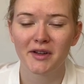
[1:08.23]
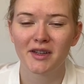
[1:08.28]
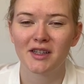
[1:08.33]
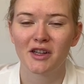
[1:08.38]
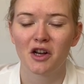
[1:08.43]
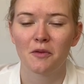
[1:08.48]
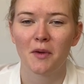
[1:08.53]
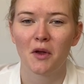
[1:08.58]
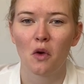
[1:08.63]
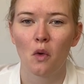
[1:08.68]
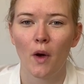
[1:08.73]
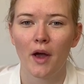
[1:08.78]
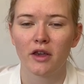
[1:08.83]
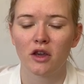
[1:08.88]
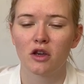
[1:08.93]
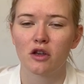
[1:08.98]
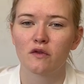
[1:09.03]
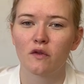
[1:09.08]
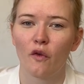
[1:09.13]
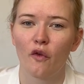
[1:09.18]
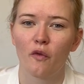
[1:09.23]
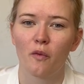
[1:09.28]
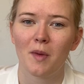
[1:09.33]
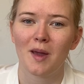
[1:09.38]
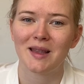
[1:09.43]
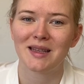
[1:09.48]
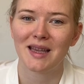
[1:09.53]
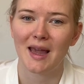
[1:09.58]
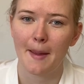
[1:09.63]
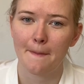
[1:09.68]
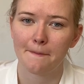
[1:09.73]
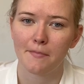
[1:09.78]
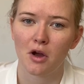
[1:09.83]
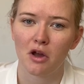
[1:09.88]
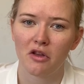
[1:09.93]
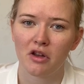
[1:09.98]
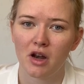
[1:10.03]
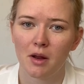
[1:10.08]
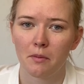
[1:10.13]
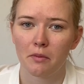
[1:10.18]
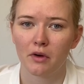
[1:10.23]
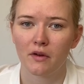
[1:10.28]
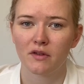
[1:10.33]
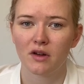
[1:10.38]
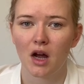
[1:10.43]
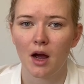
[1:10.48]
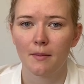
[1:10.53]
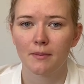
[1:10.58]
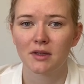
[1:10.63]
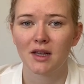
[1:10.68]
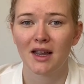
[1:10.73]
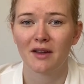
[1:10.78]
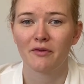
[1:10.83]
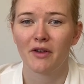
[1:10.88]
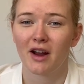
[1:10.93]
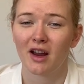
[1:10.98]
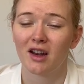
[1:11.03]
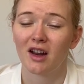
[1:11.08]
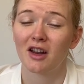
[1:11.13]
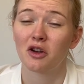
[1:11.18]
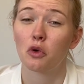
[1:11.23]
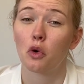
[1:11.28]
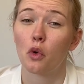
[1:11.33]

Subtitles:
so it had been quite useful for me to input the number of times I reckon I'd